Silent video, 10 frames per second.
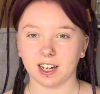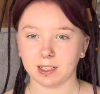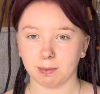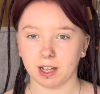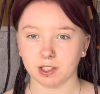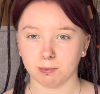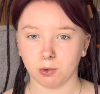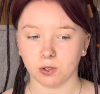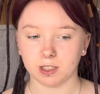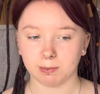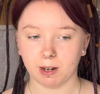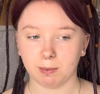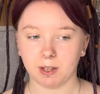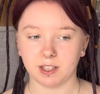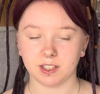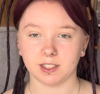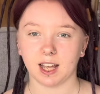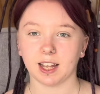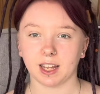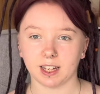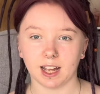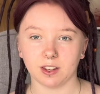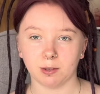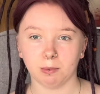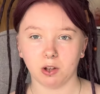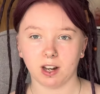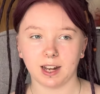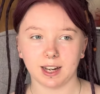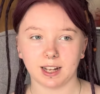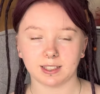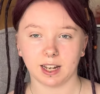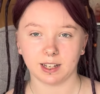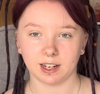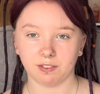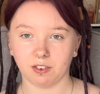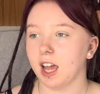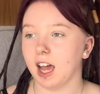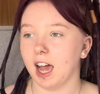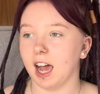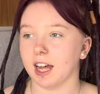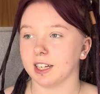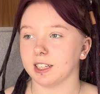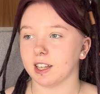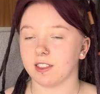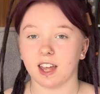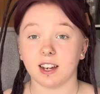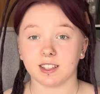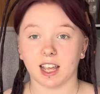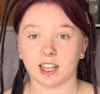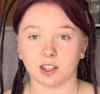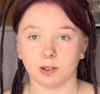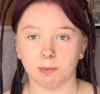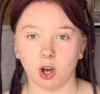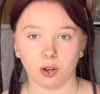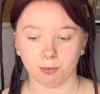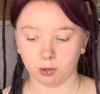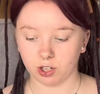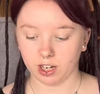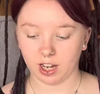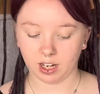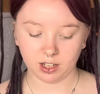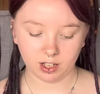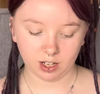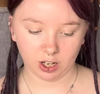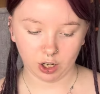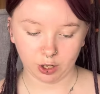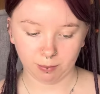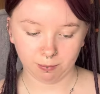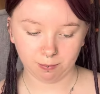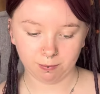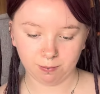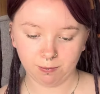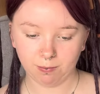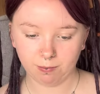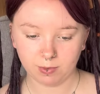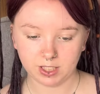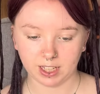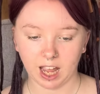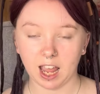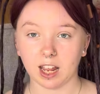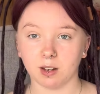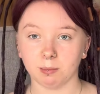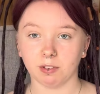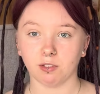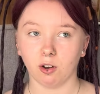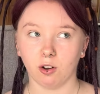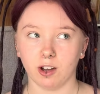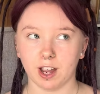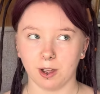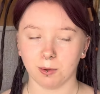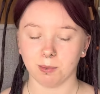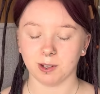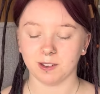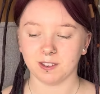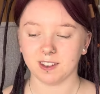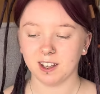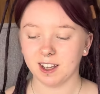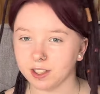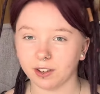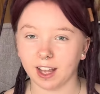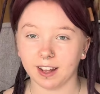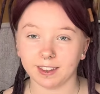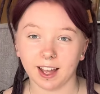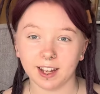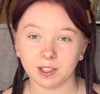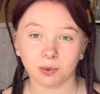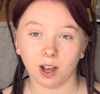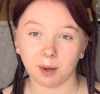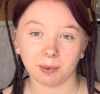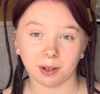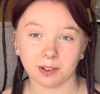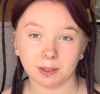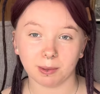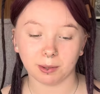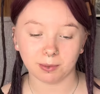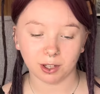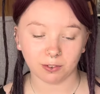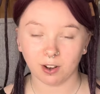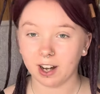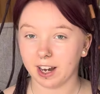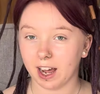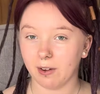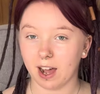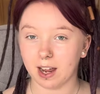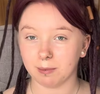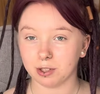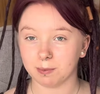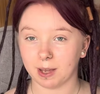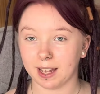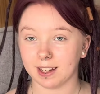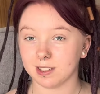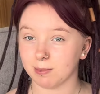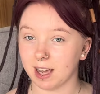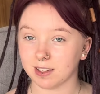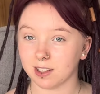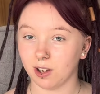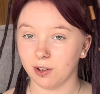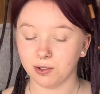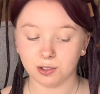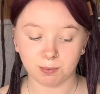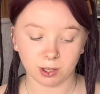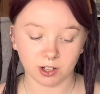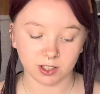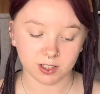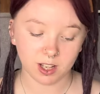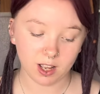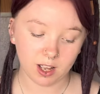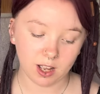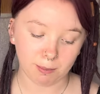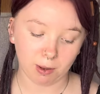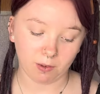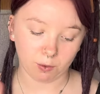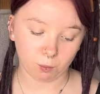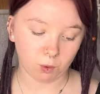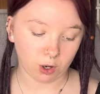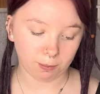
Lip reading: to buy some more display pieces I can get them on like next day delivery and then take them on Monday to get in before it opens. So yeah, that is what I'm going to be up to. Right now I am just making some axolotls because apart from one